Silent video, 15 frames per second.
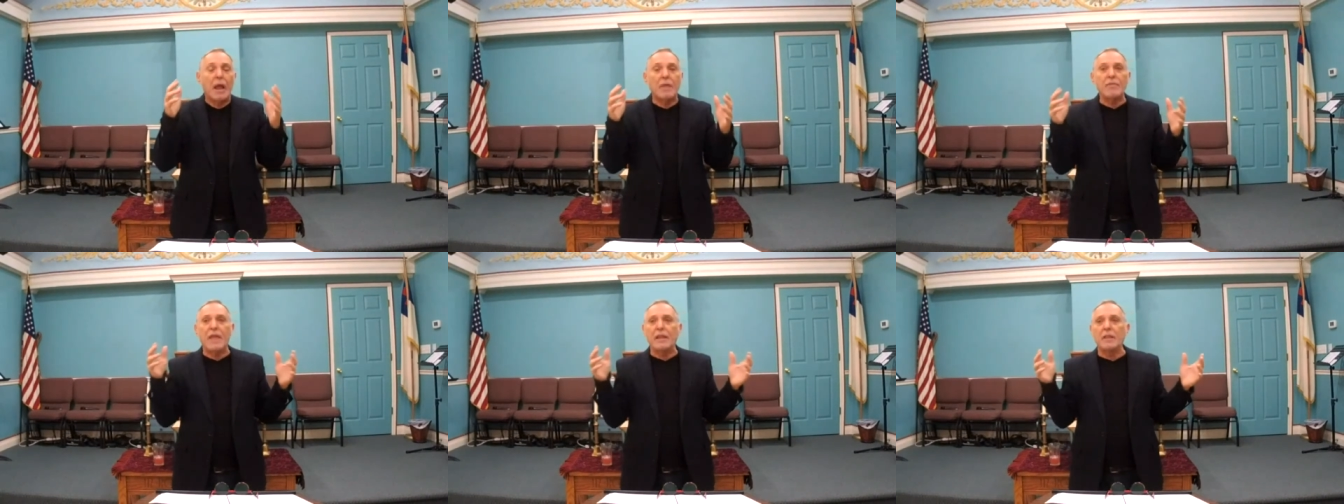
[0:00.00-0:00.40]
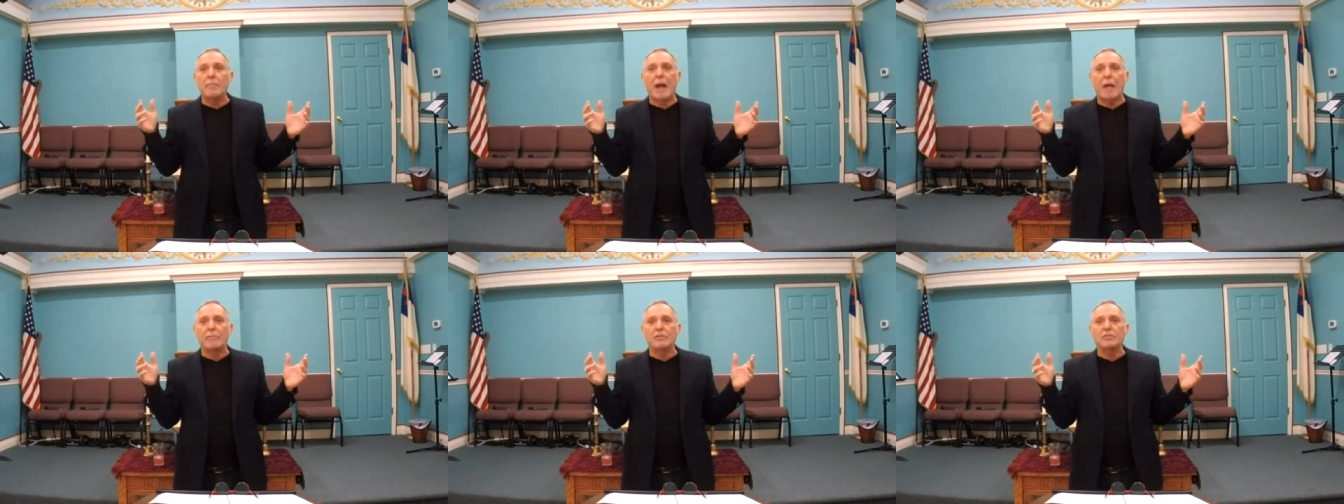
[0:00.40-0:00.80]
And then the
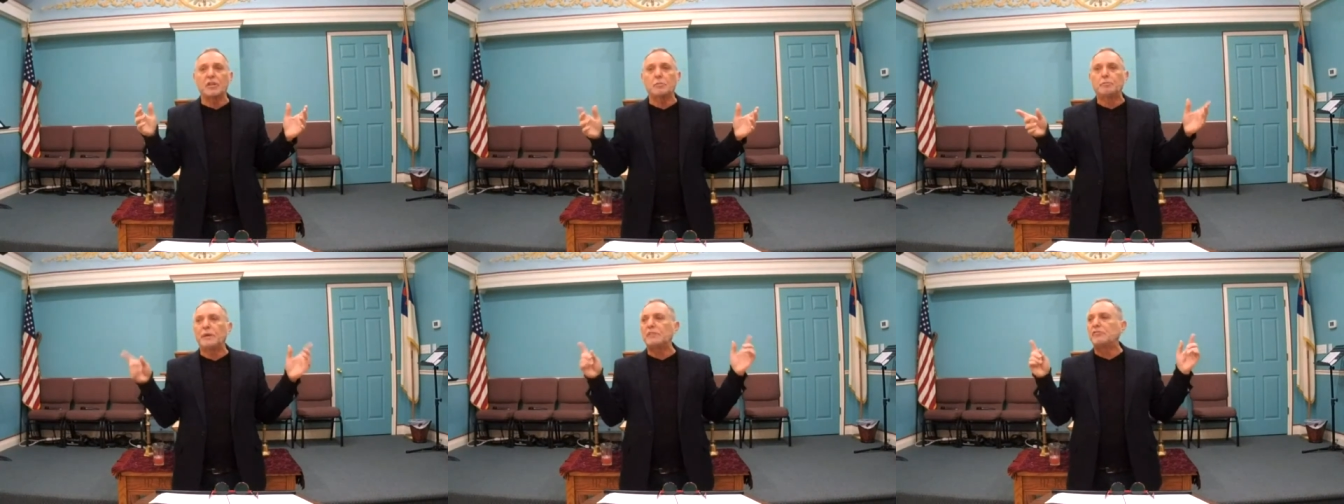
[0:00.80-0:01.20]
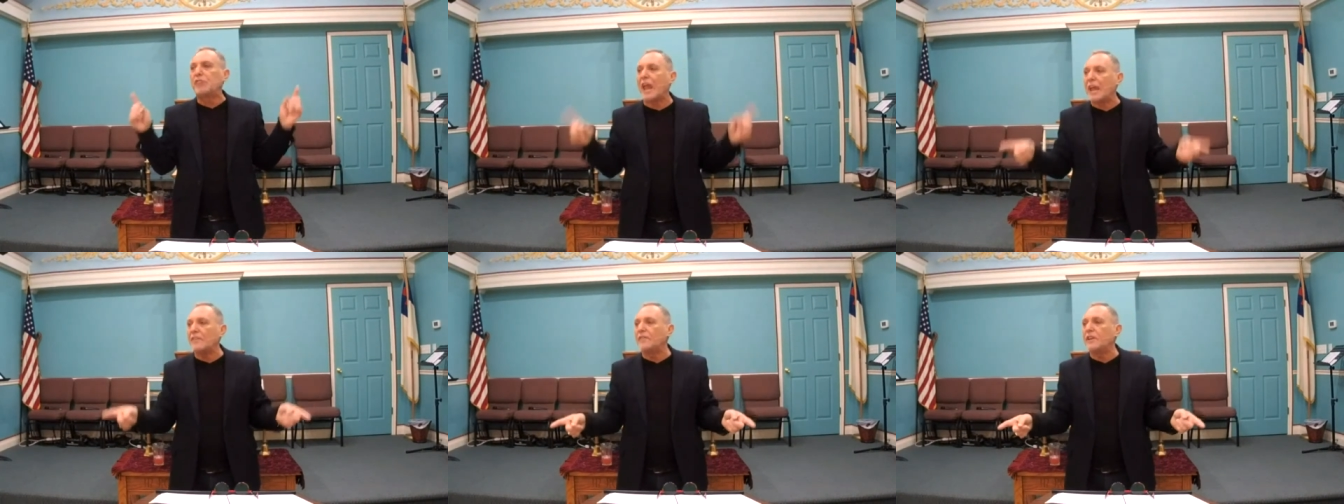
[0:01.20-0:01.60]
Bible says, But
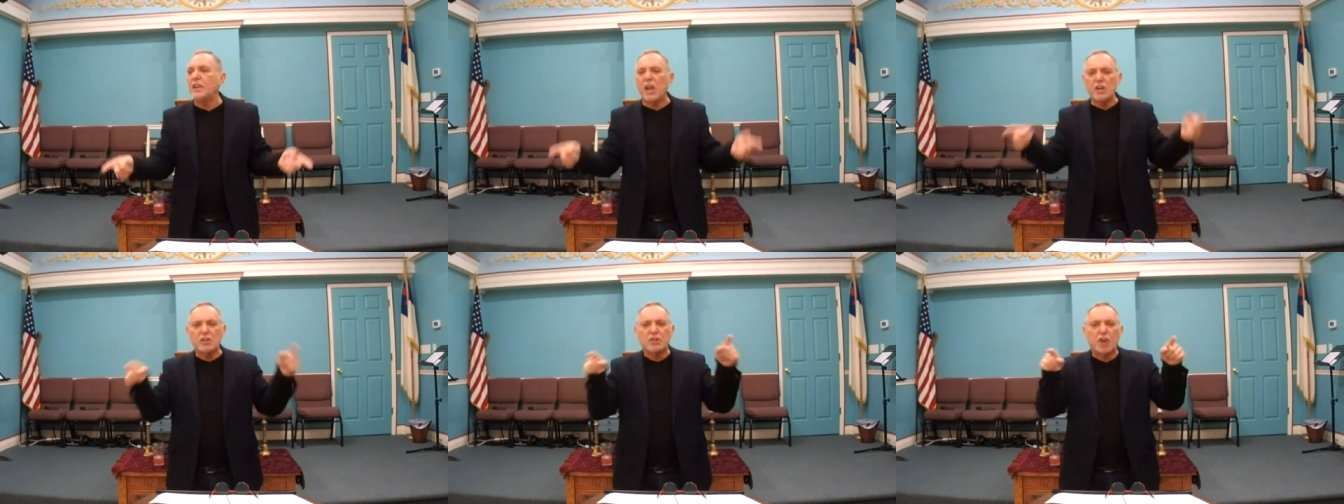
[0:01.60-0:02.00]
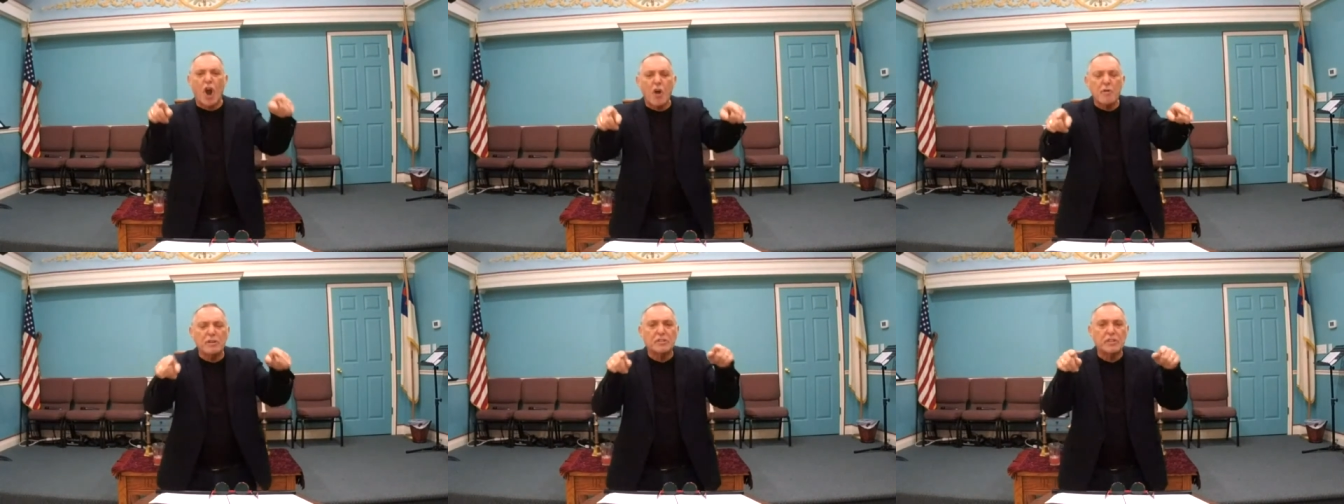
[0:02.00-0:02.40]
David
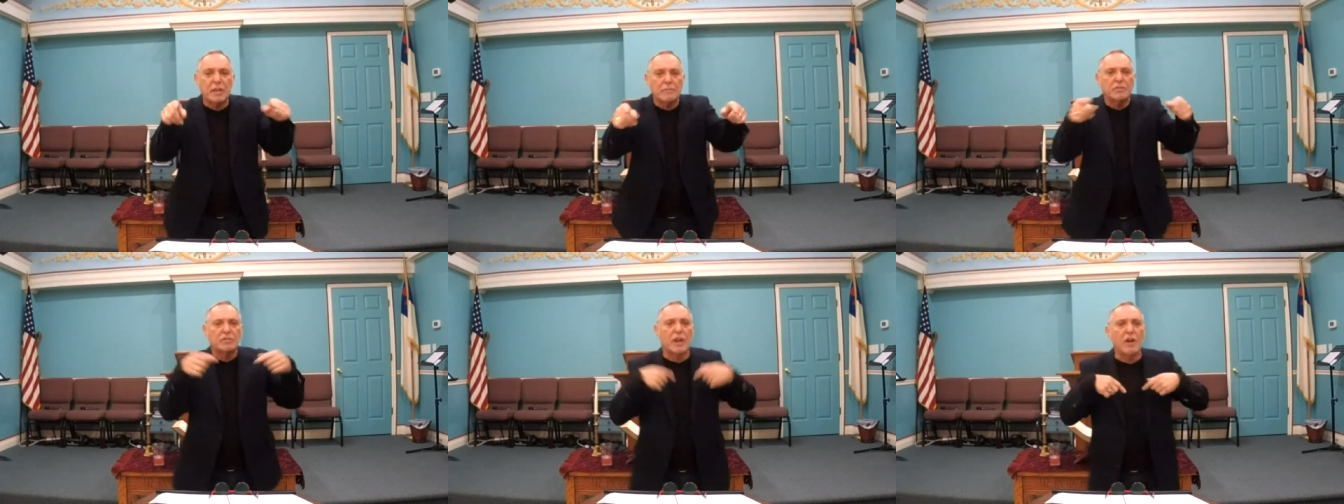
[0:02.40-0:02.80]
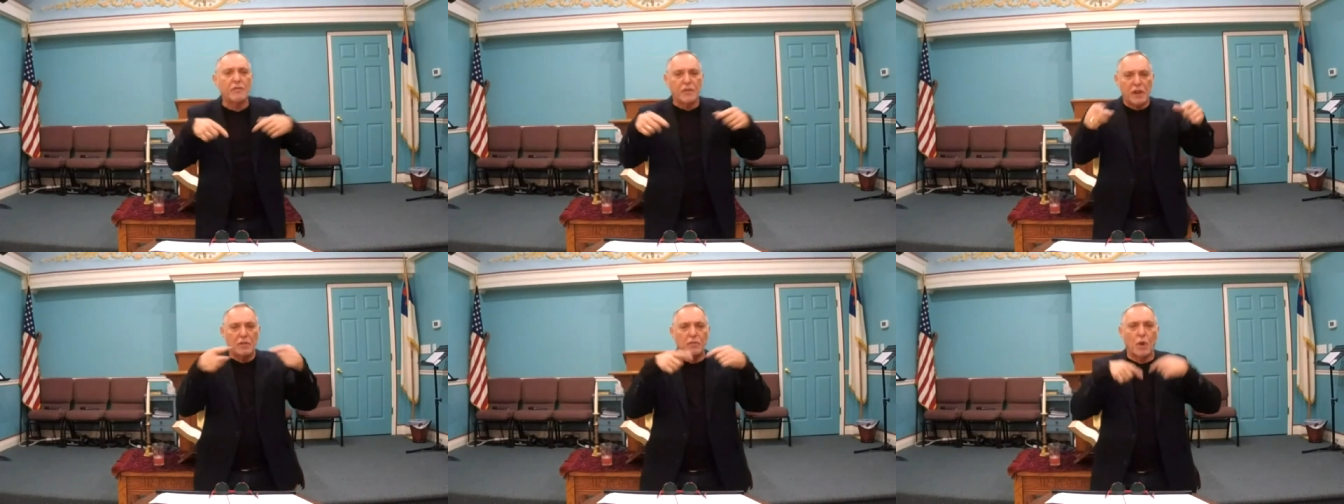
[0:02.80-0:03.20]
encouraged
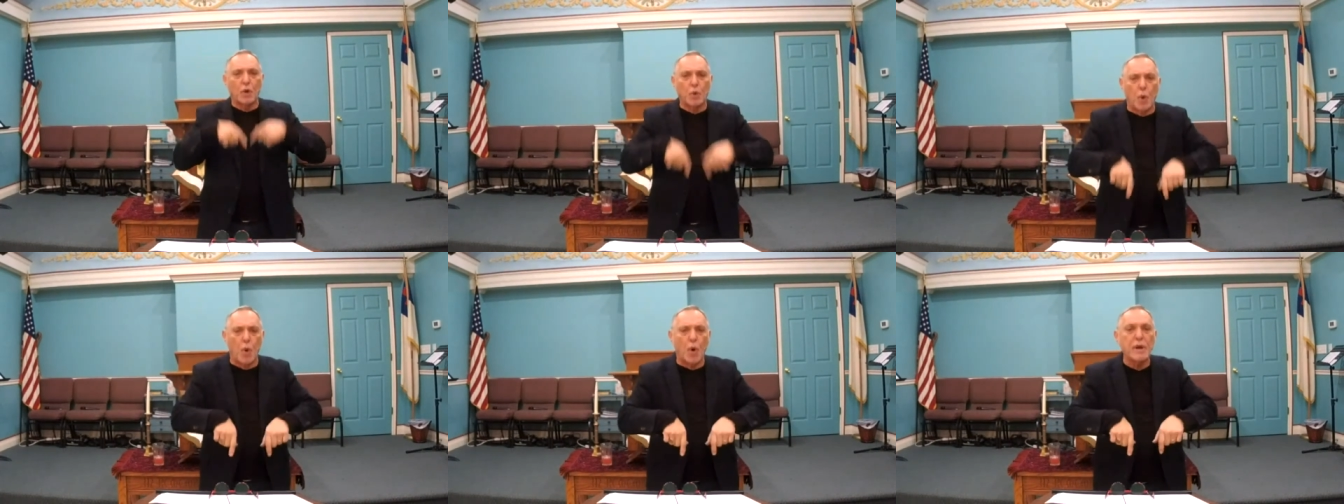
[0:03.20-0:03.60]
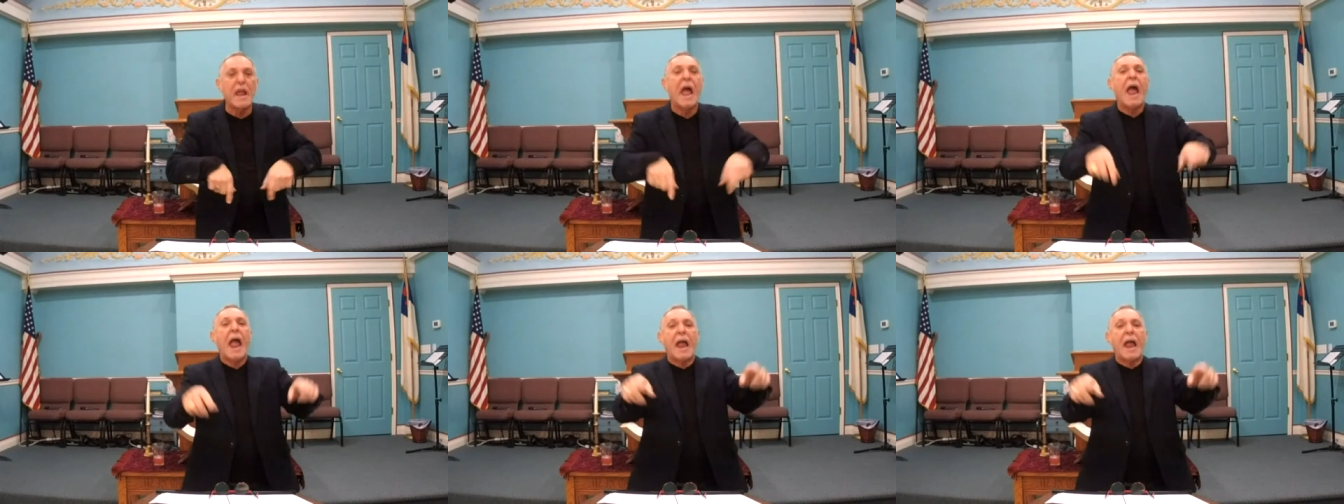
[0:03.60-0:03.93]
himself in the Lord